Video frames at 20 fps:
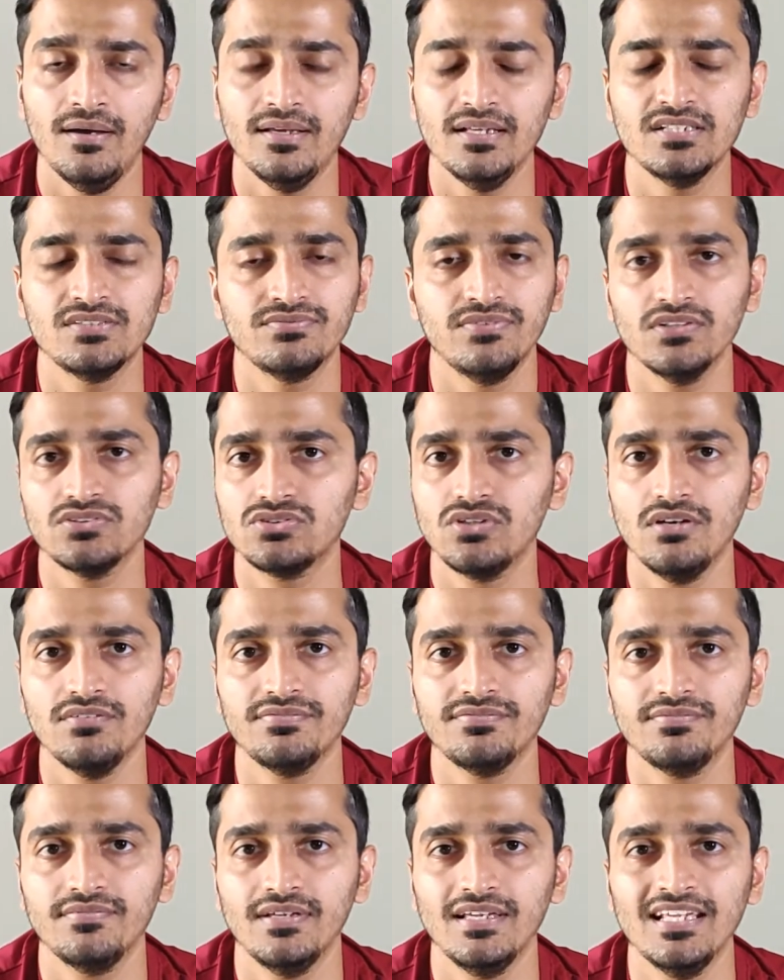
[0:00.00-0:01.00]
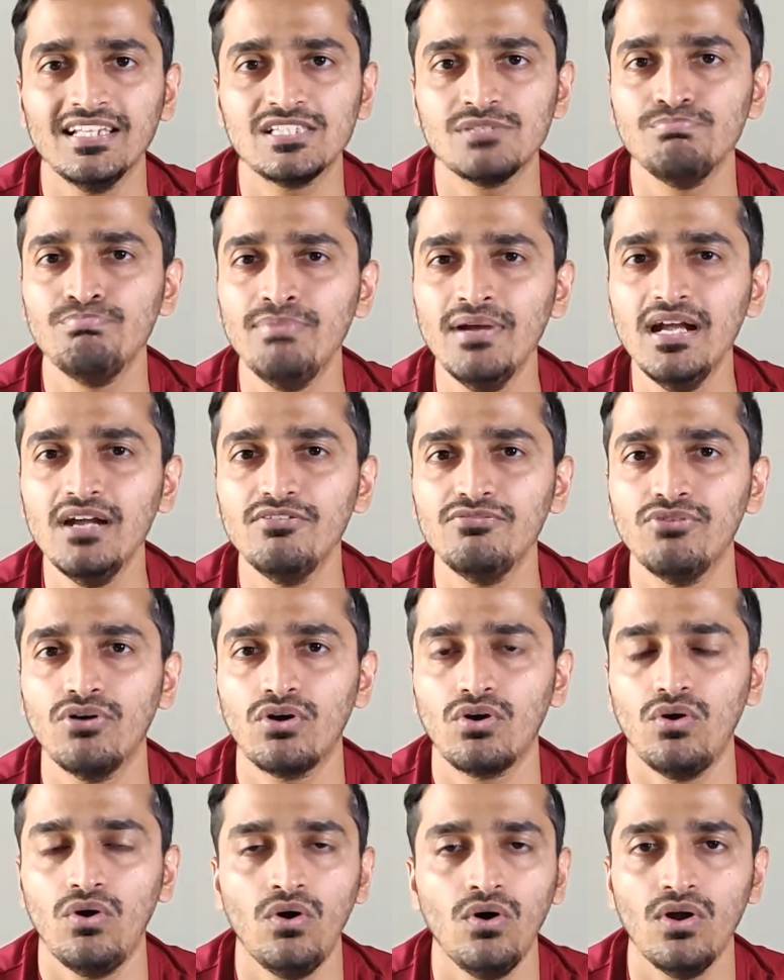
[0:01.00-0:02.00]
is, first off, it's built
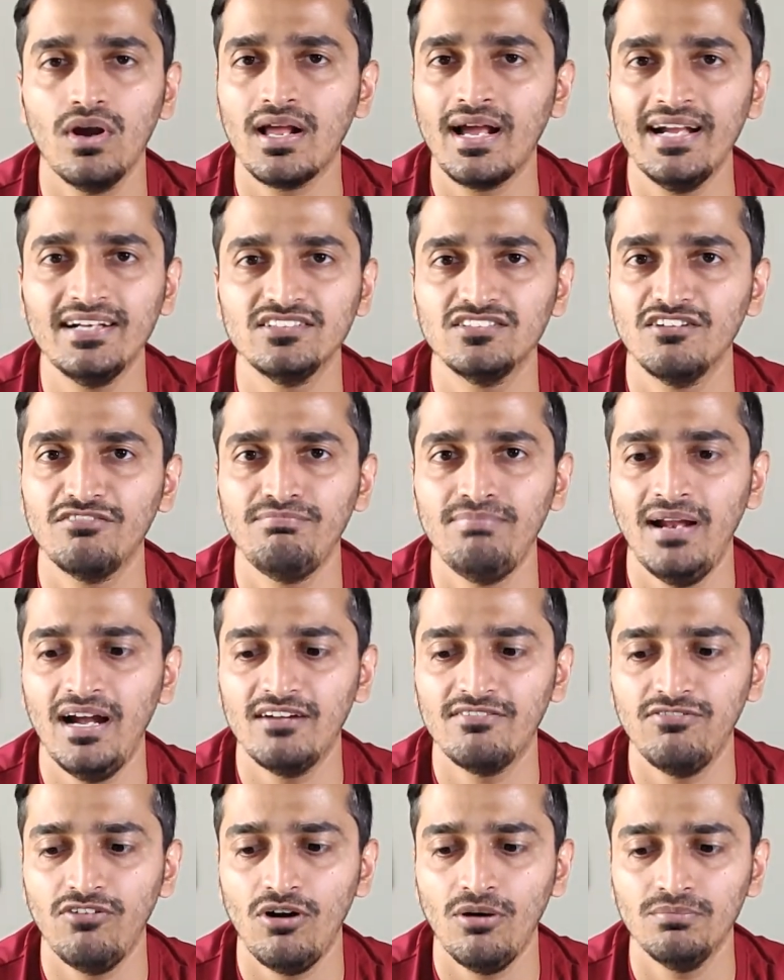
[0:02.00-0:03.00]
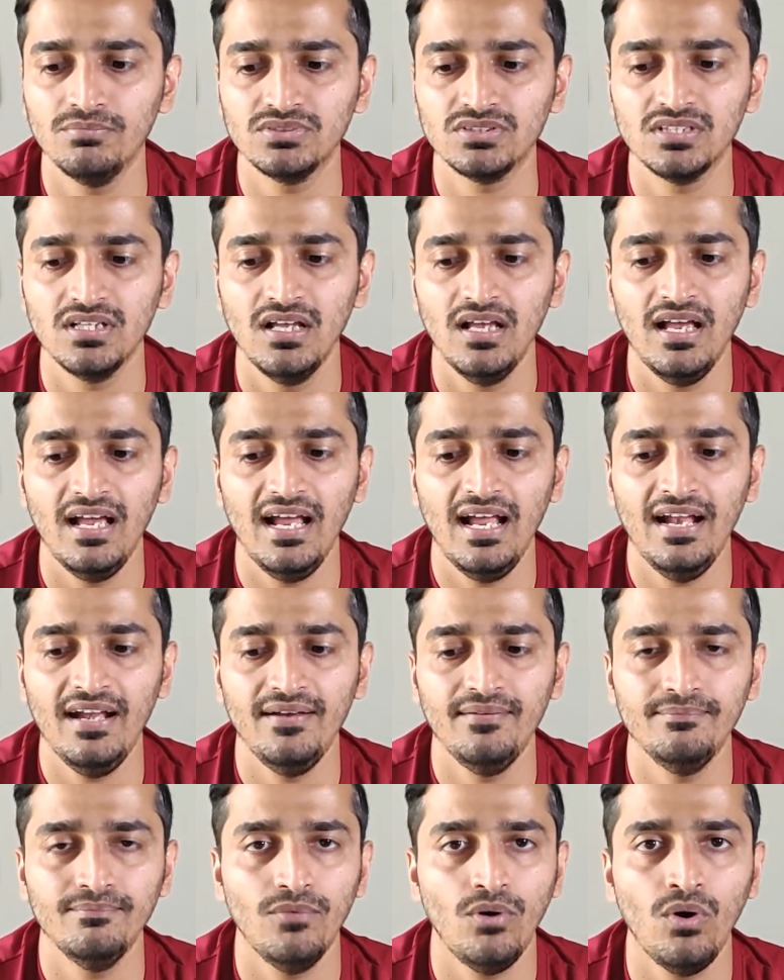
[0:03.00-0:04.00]
for all kinds of platforms
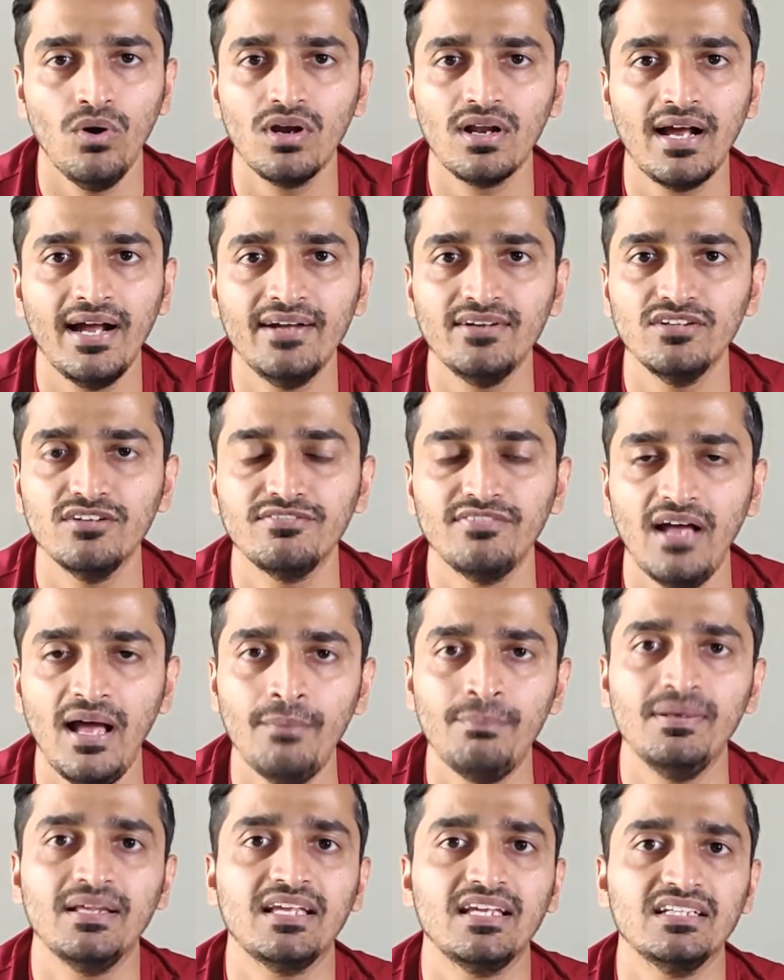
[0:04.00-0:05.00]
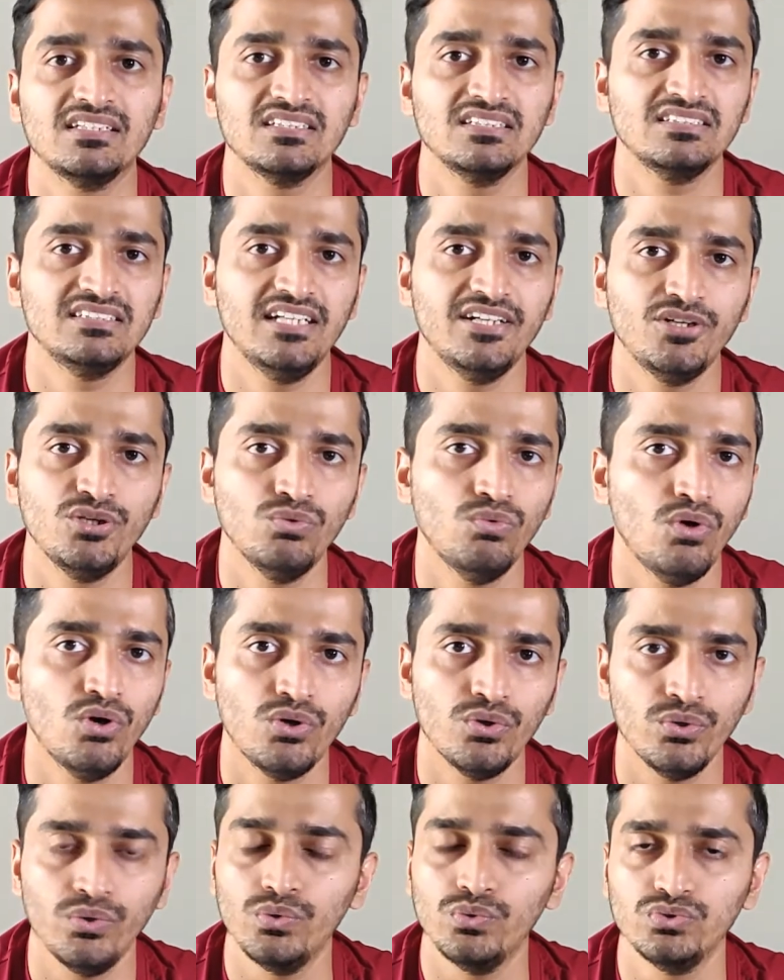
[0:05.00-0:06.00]
and all kind of applications that you
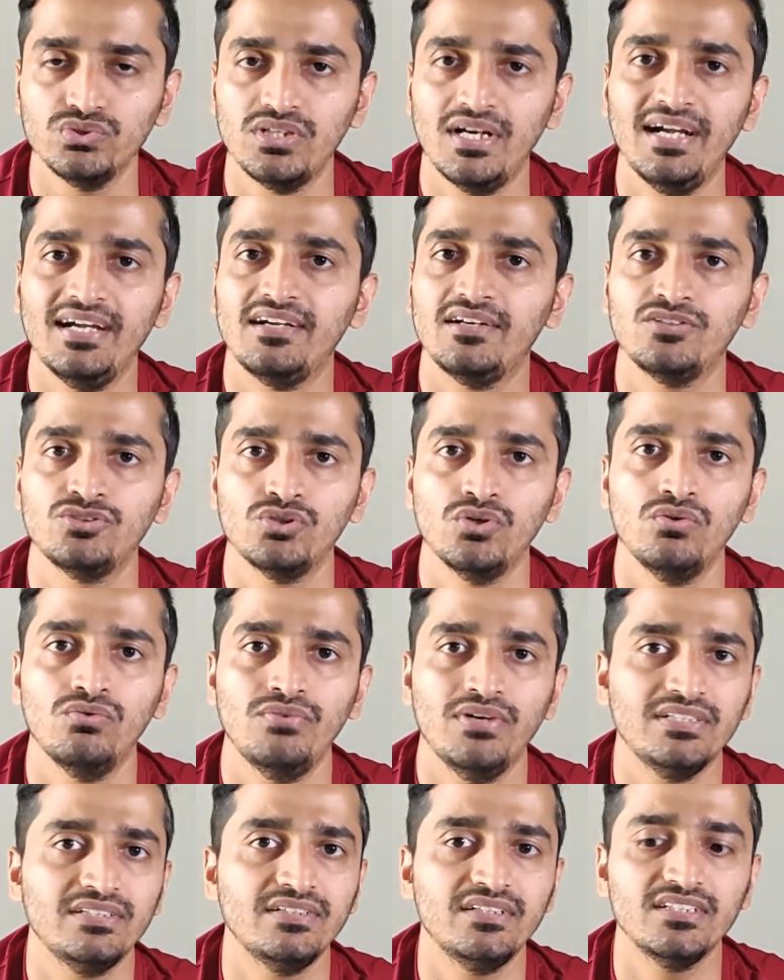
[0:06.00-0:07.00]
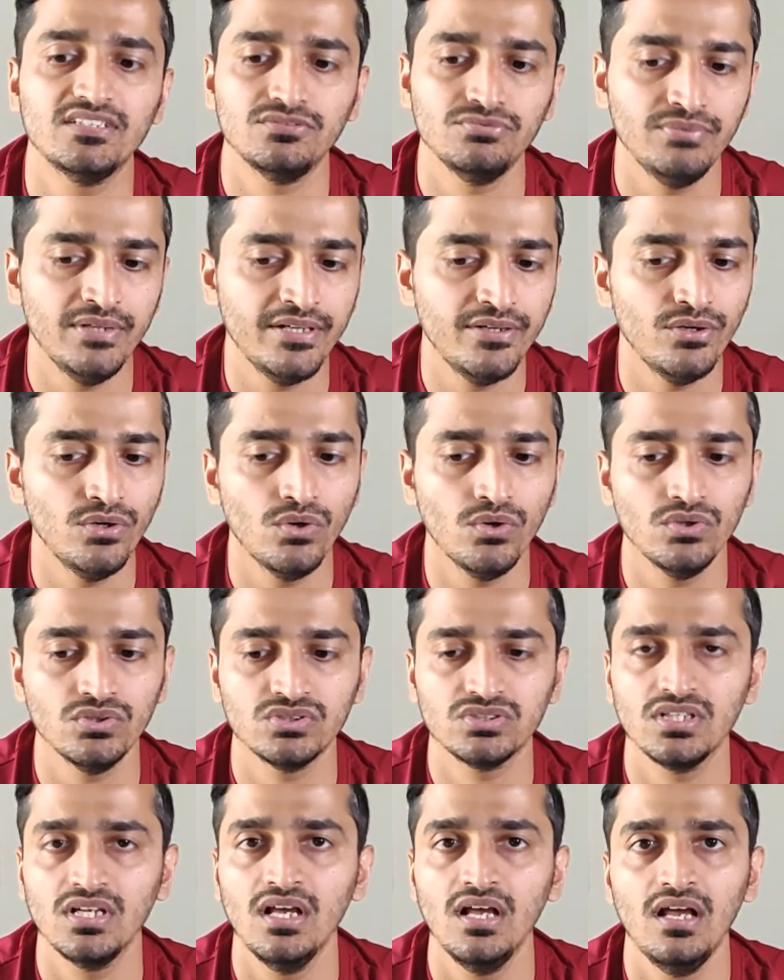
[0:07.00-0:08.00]
want to use, right? So whether it's
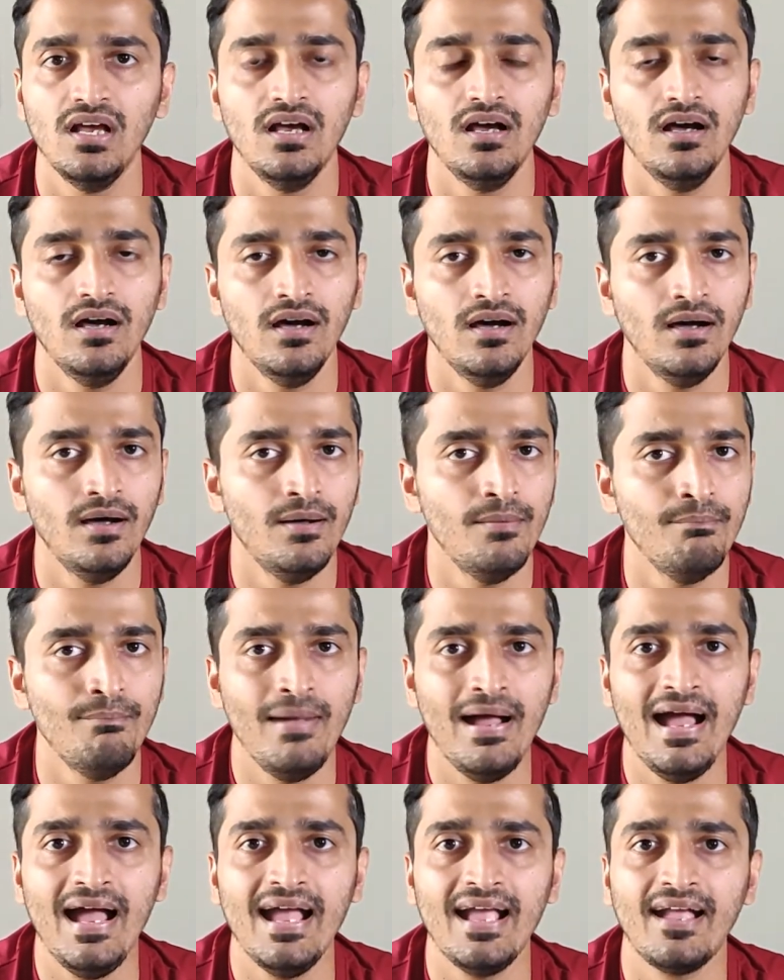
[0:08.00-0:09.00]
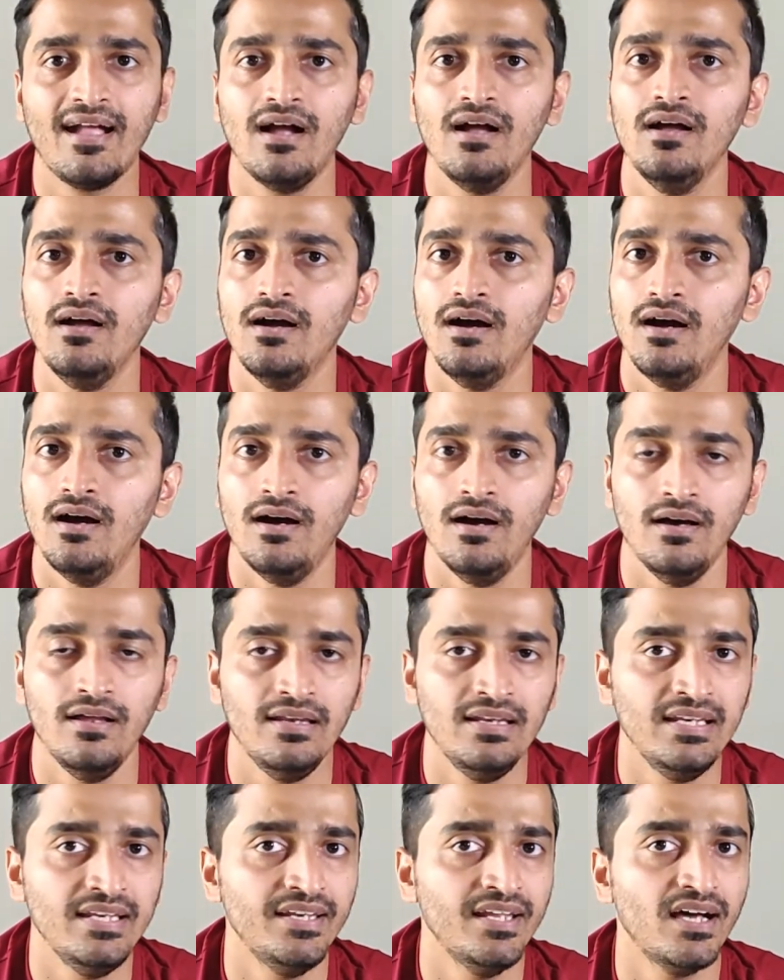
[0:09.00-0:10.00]
Windows, Mac,
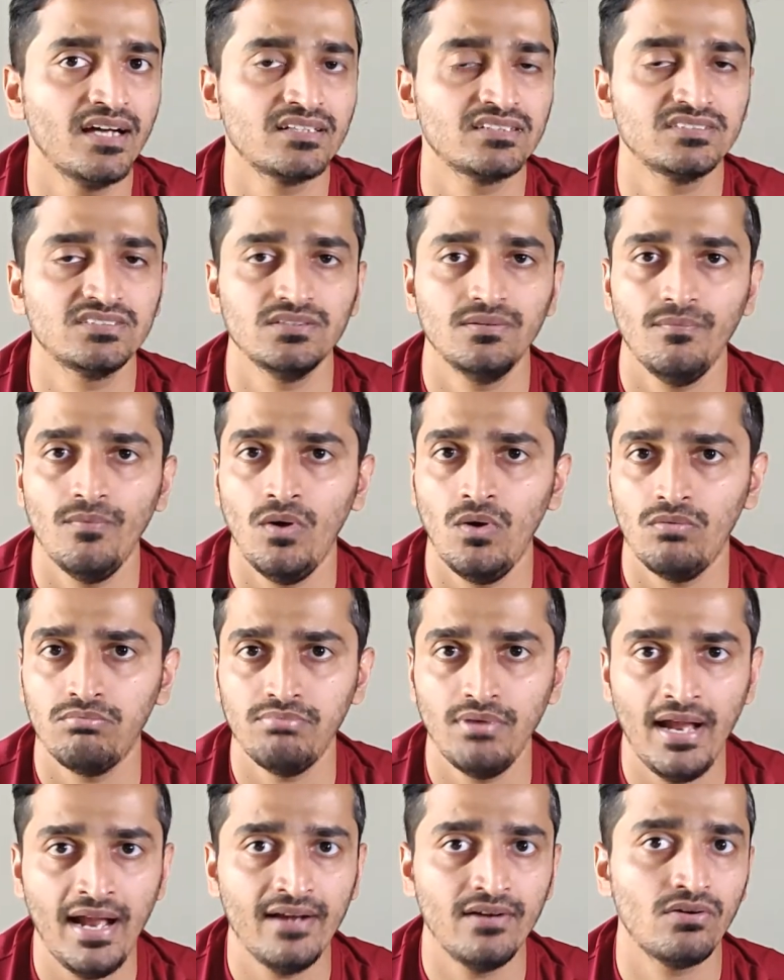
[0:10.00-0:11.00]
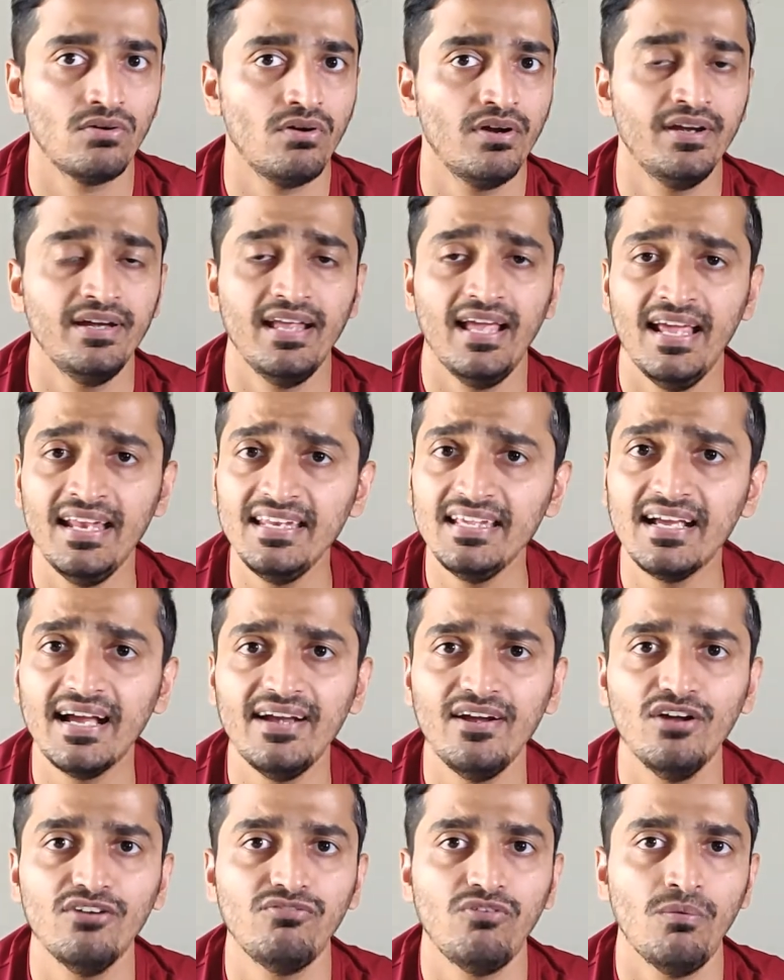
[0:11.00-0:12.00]
Linux or Android, any
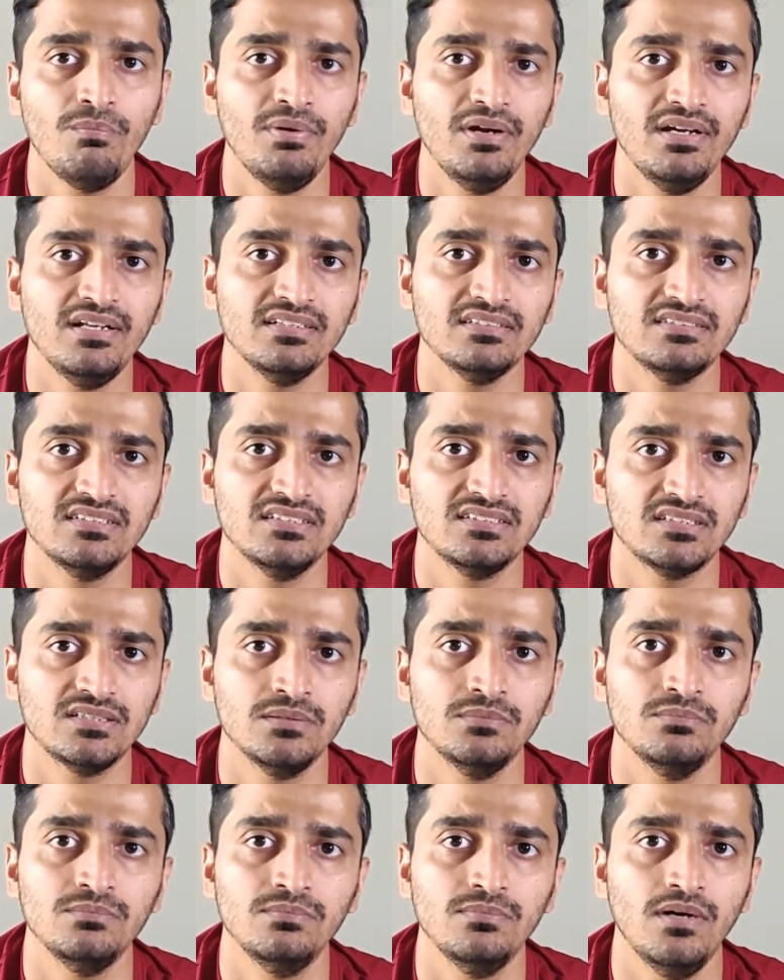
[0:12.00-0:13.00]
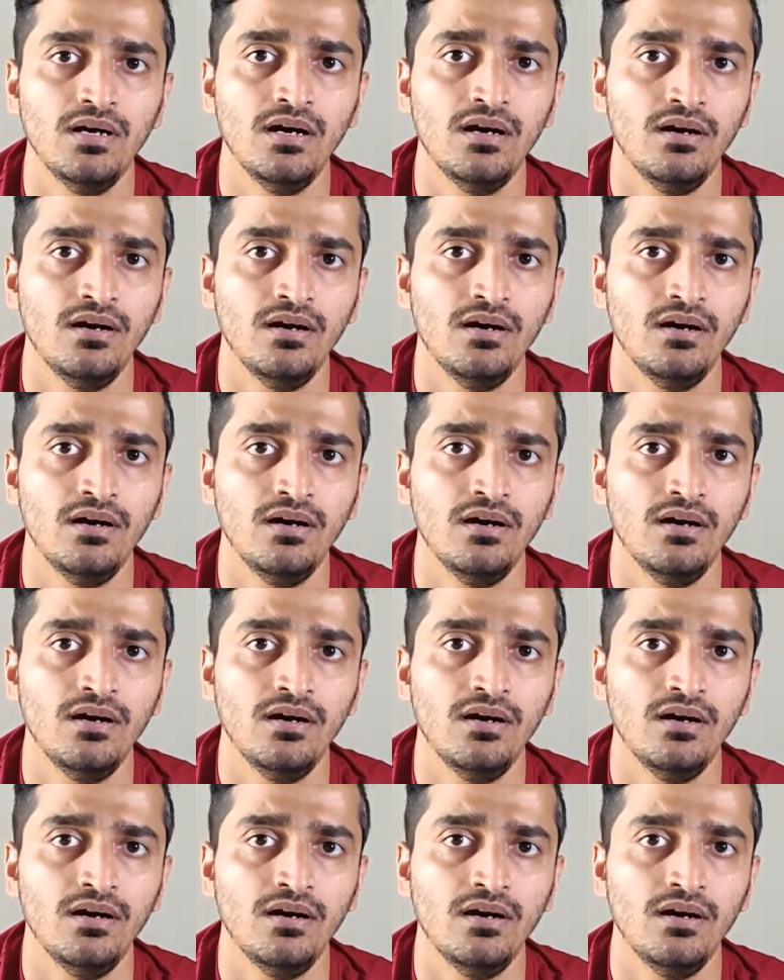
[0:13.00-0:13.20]
kind of operating system,